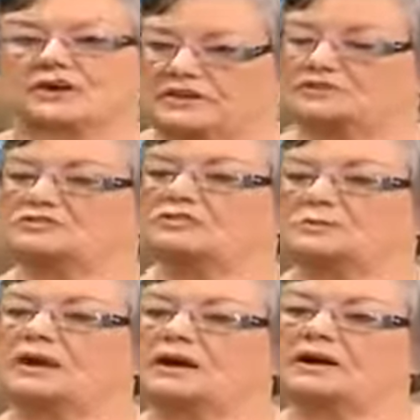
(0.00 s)
into the
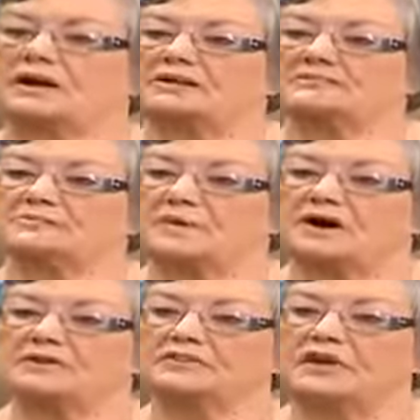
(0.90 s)
client's
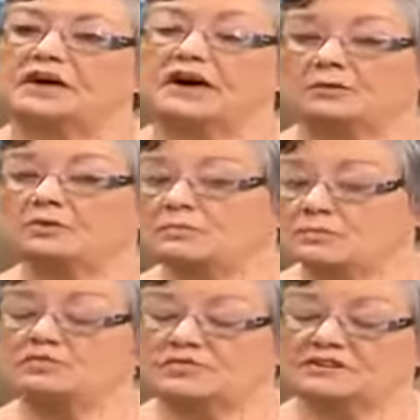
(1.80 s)
mouth, and we
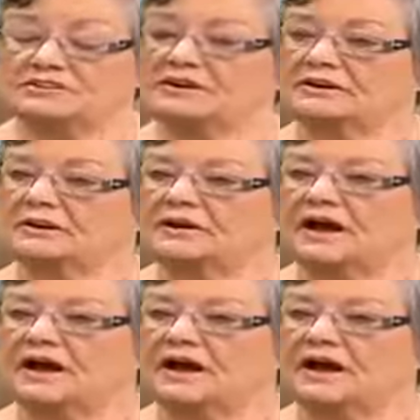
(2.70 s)
move their tongue.